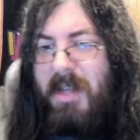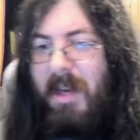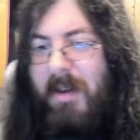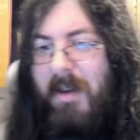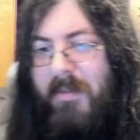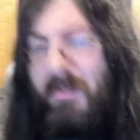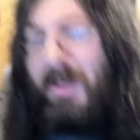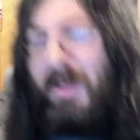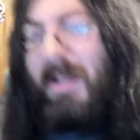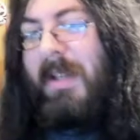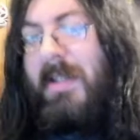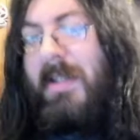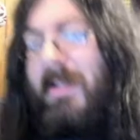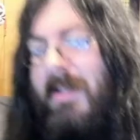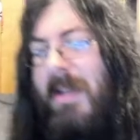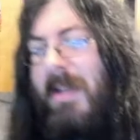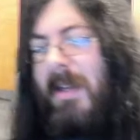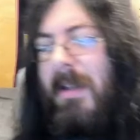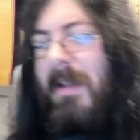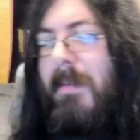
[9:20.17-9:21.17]
of went
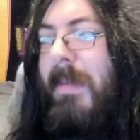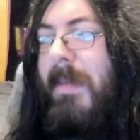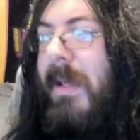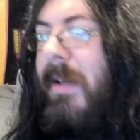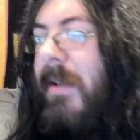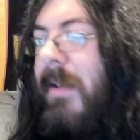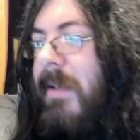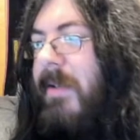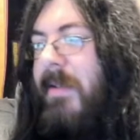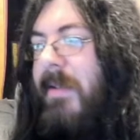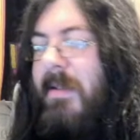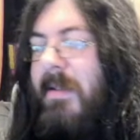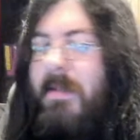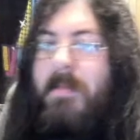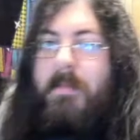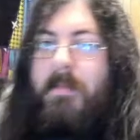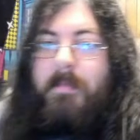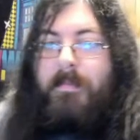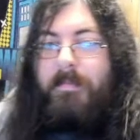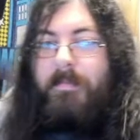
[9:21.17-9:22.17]
extinct because
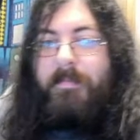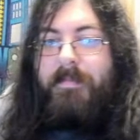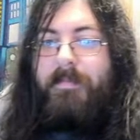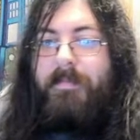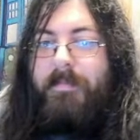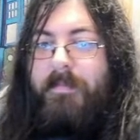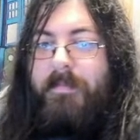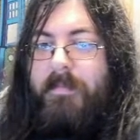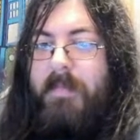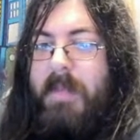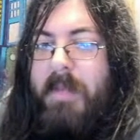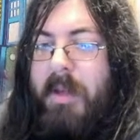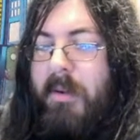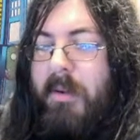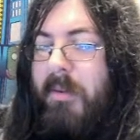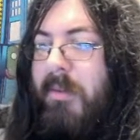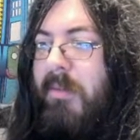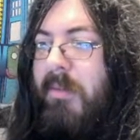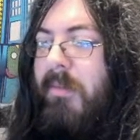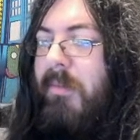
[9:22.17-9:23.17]
there
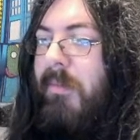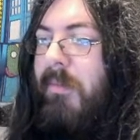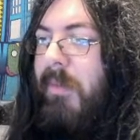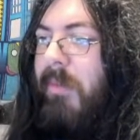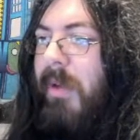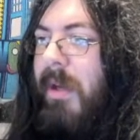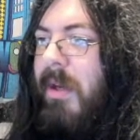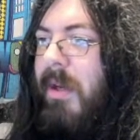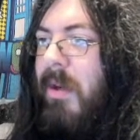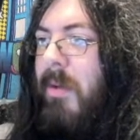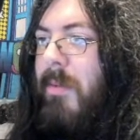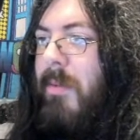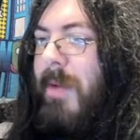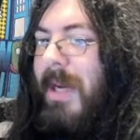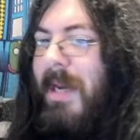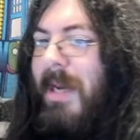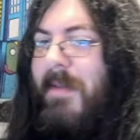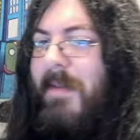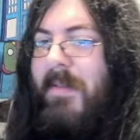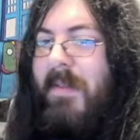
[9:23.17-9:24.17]
was really no
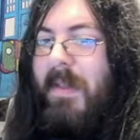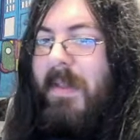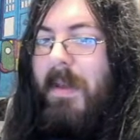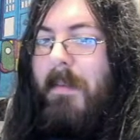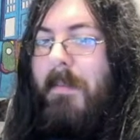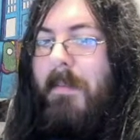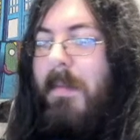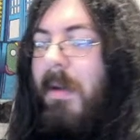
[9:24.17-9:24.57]
need for them.